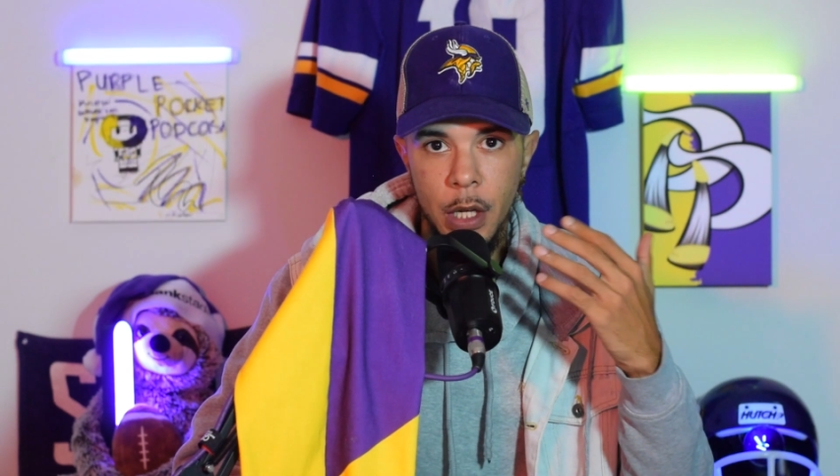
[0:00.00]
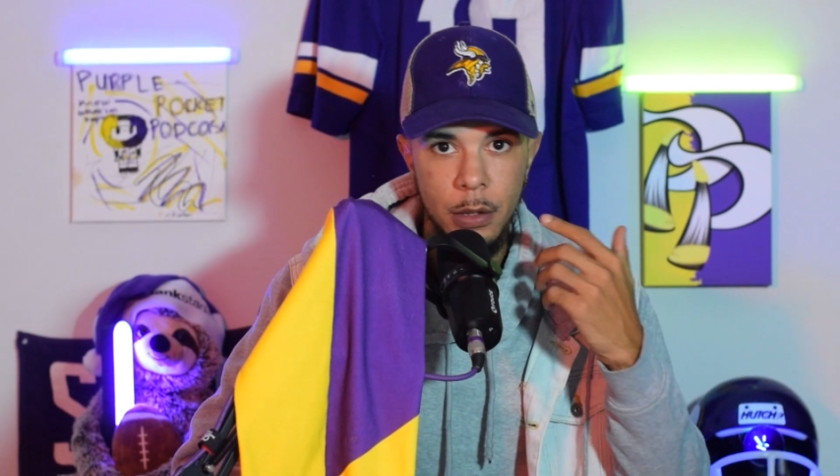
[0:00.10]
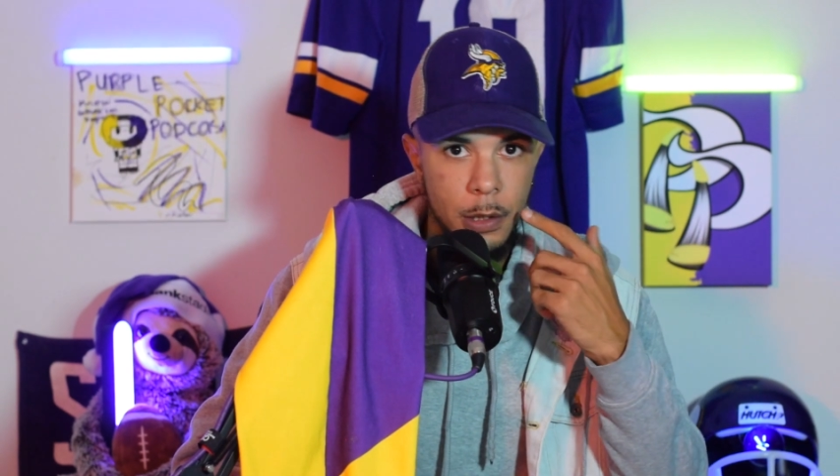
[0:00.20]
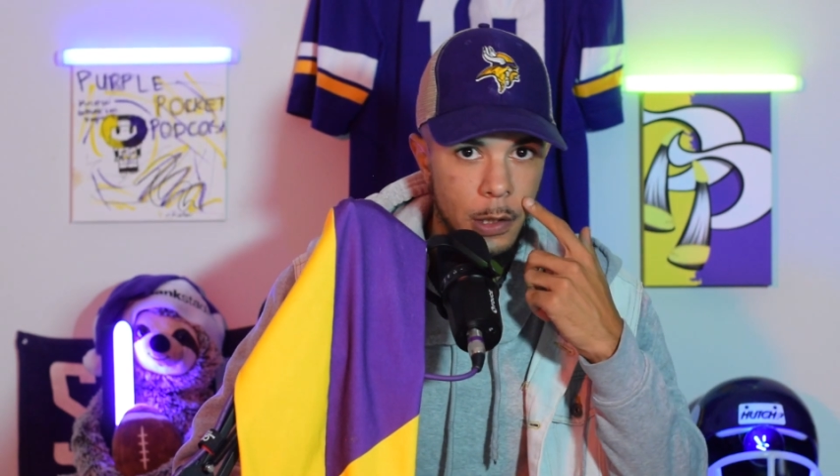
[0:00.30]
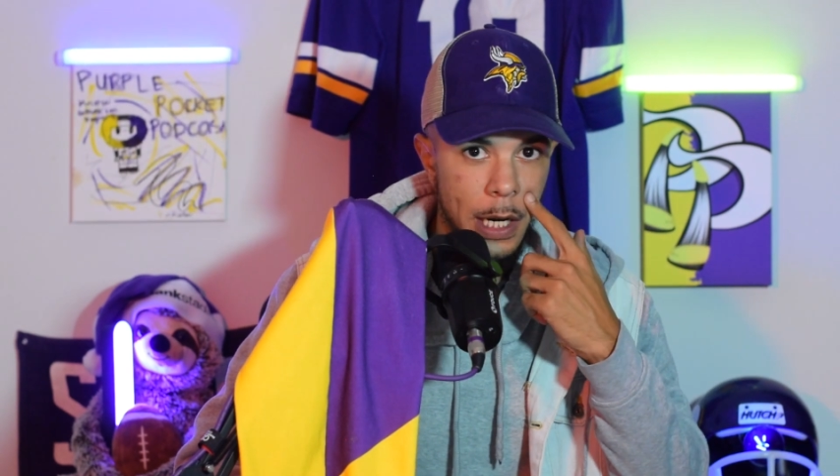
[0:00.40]
You
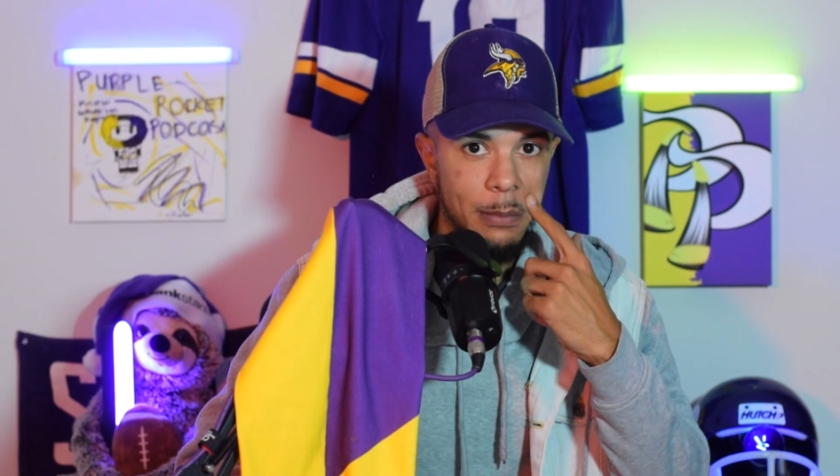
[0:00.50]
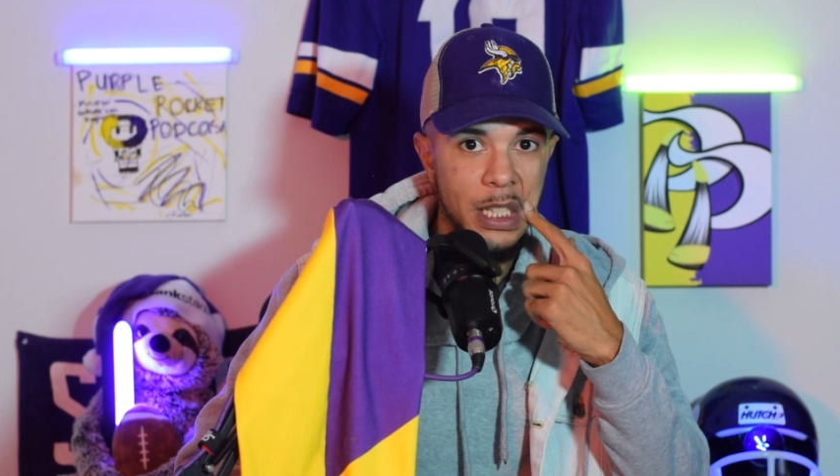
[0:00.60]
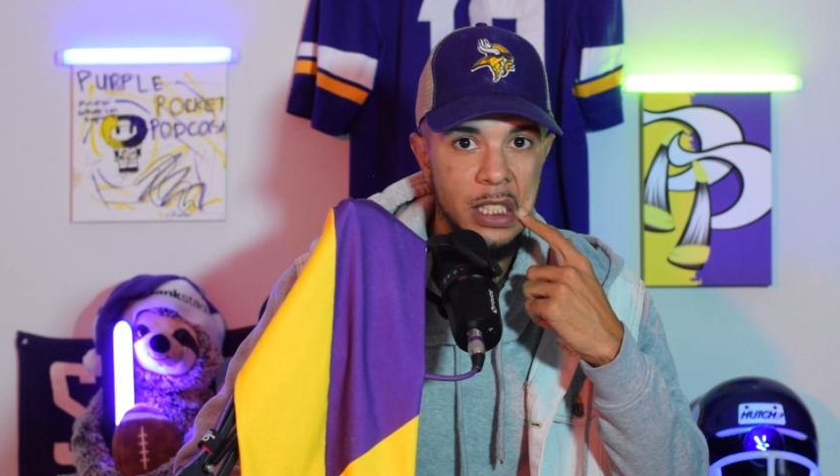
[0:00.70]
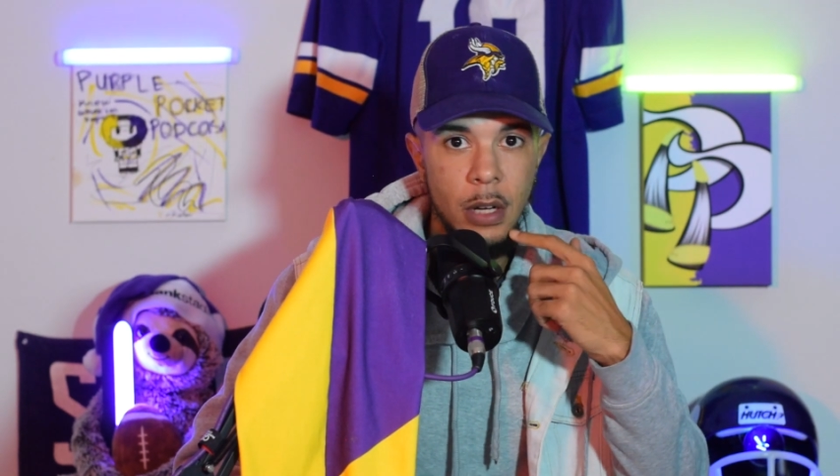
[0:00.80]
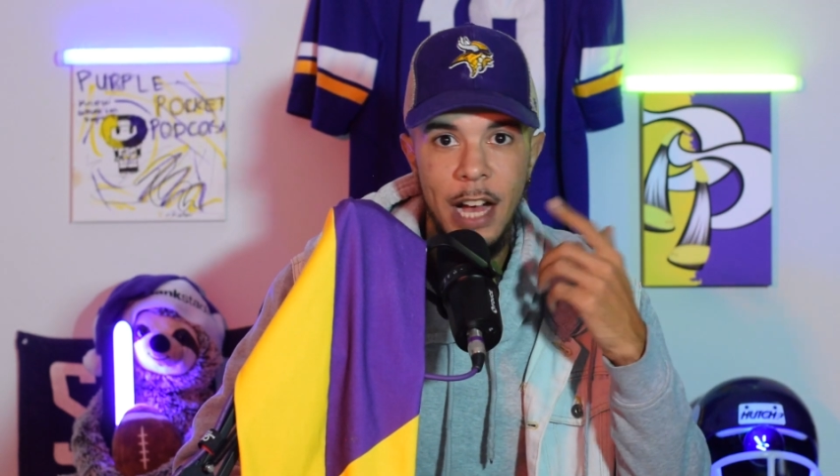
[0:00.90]
know what I mean?
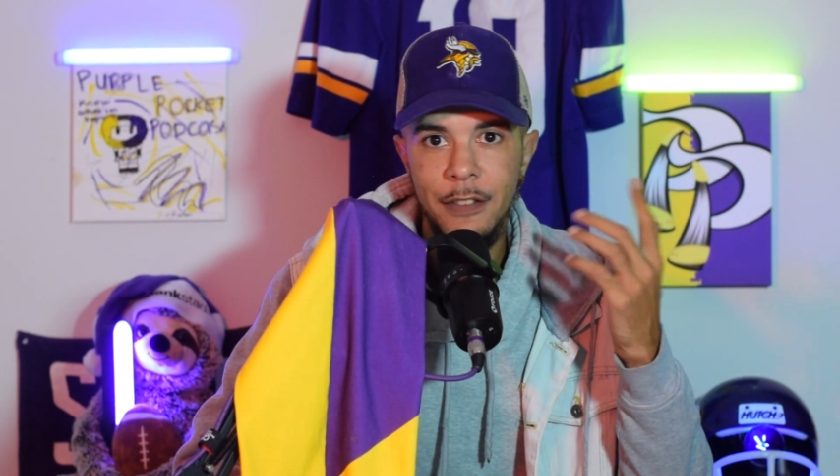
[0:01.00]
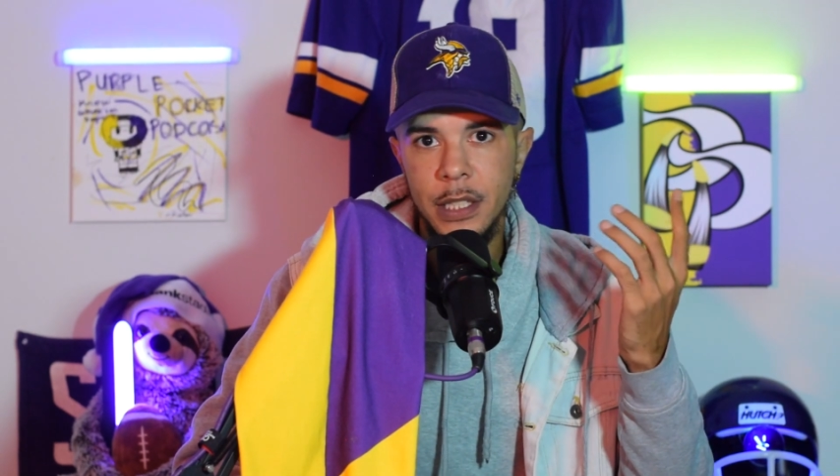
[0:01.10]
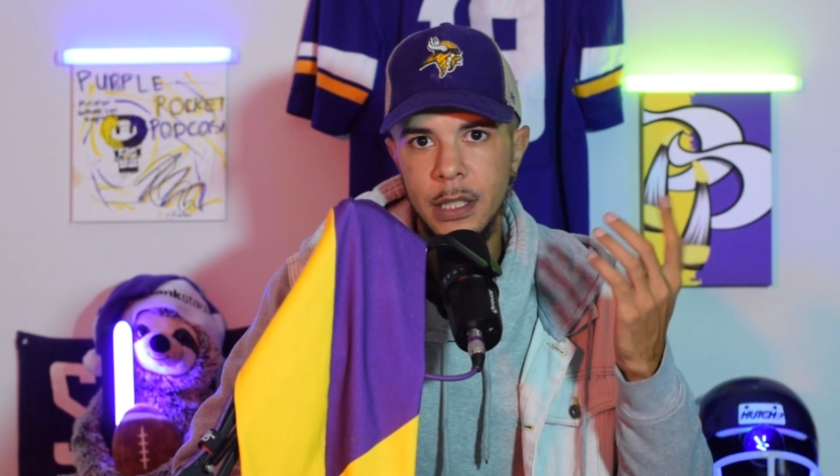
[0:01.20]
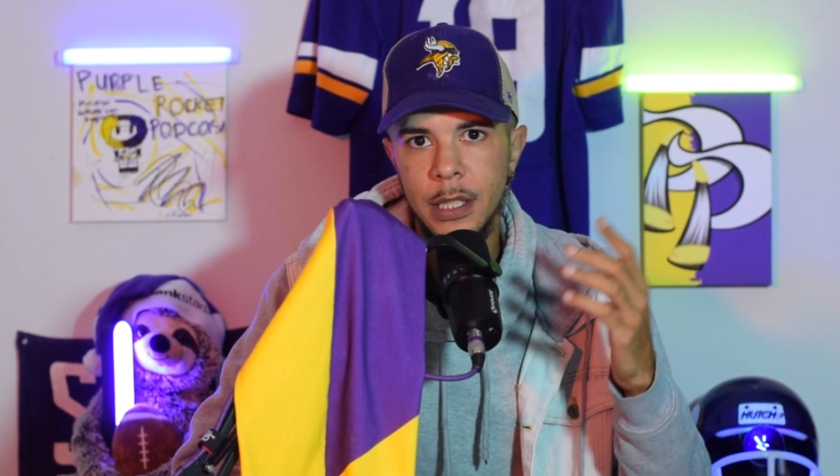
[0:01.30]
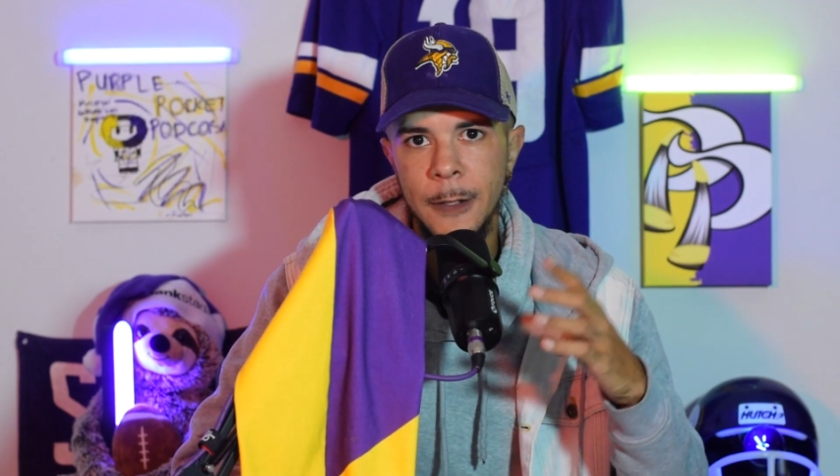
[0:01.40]
So
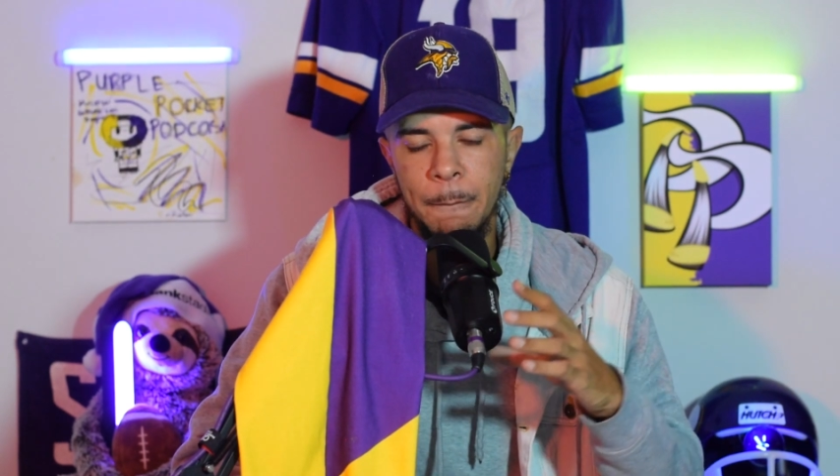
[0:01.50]
obviously,